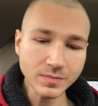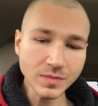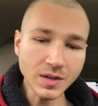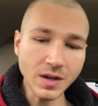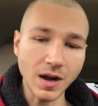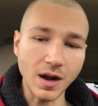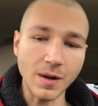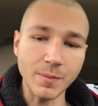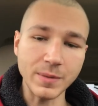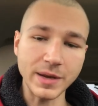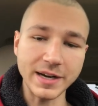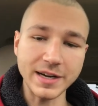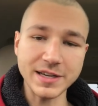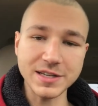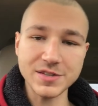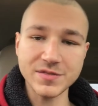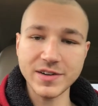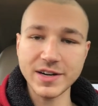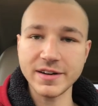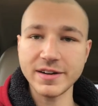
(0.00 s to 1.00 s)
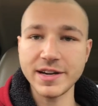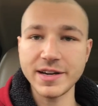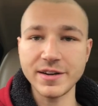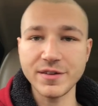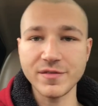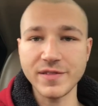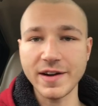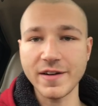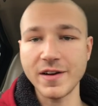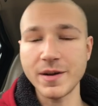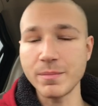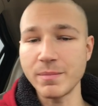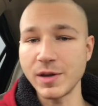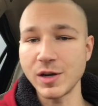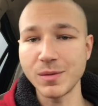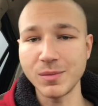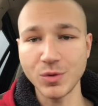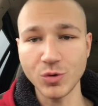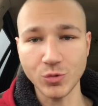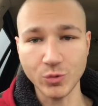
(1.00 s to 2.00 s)
And it is very, very
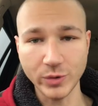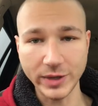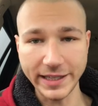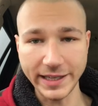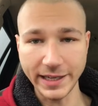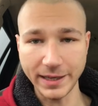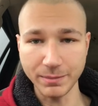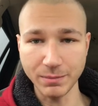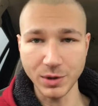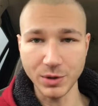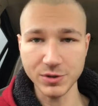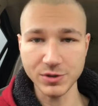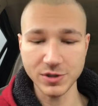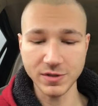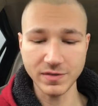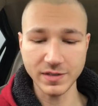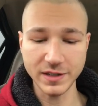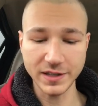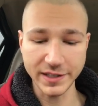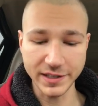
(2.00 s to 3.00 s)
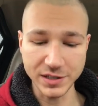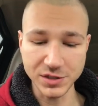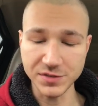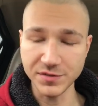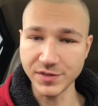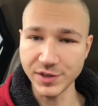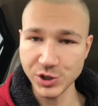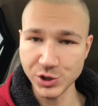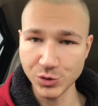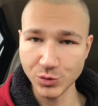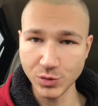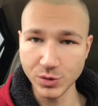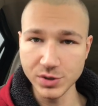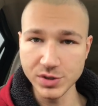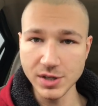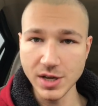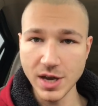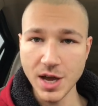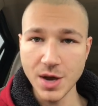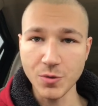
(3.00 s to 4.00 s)
minimal reading. Most of it is
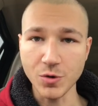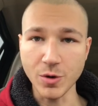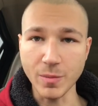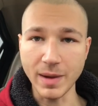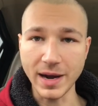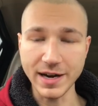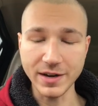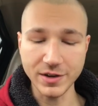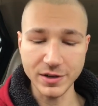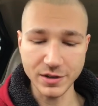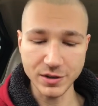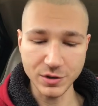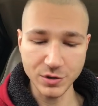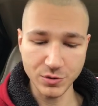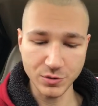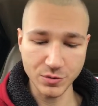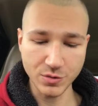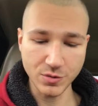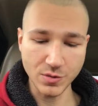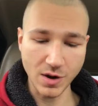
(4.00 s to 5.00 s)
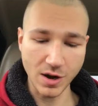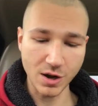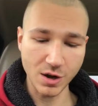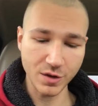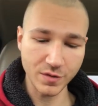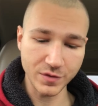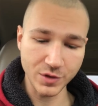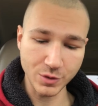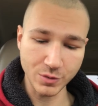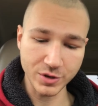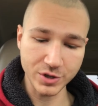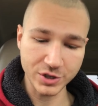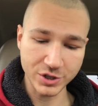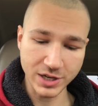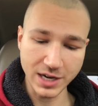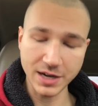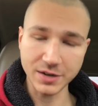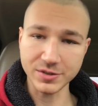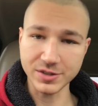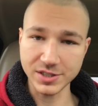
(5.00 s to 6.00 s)
visuals, reminding you of your
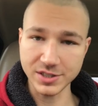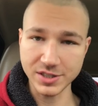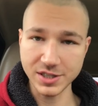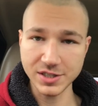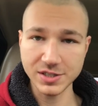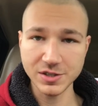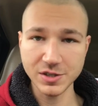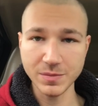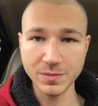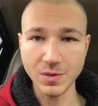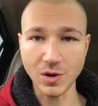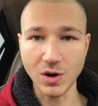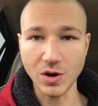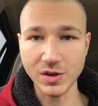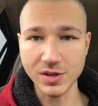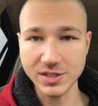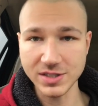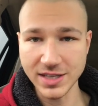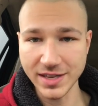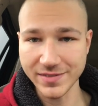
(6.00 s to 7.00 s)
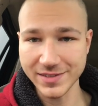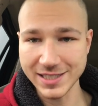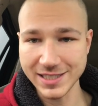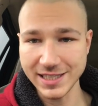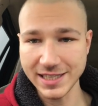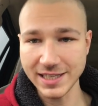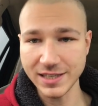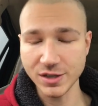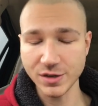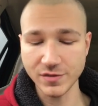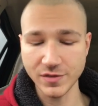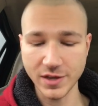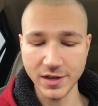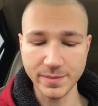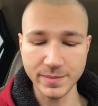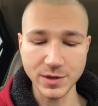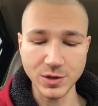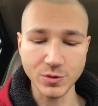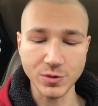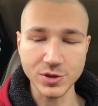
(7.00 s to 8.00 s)
chakra system, all 17 of
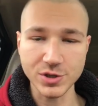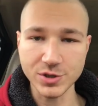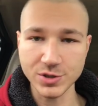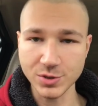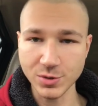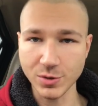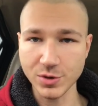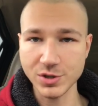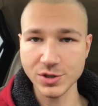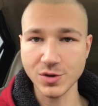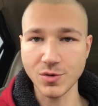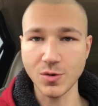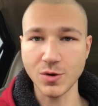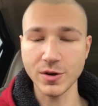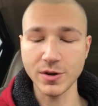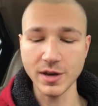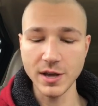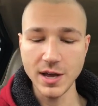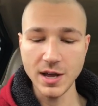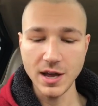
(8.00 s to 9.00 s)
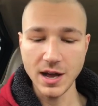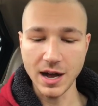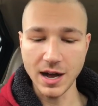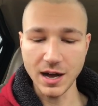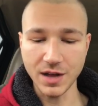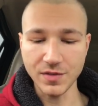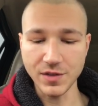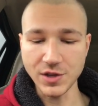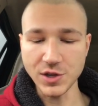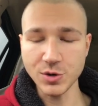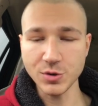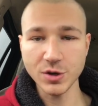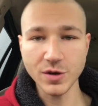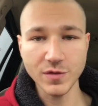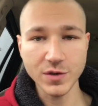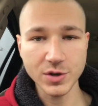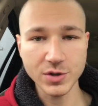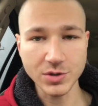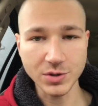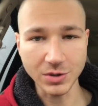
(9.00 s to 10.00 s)
them, your source cord, the
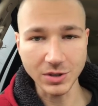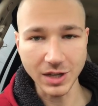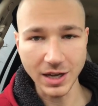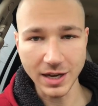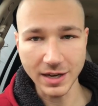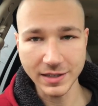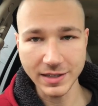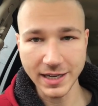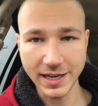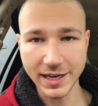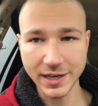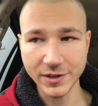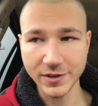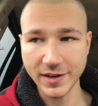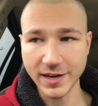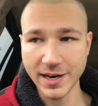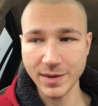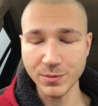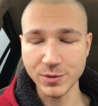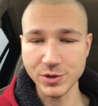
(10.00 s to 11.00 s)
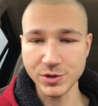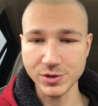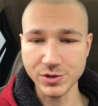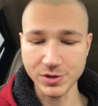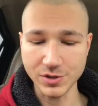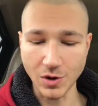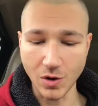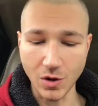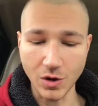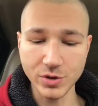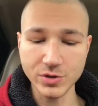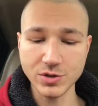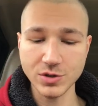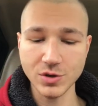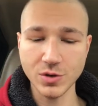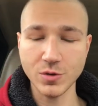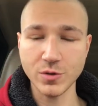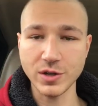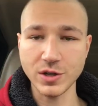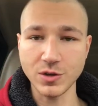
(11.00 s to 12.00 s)
universal law diagram, which is
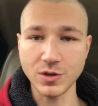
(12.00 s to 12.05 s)
also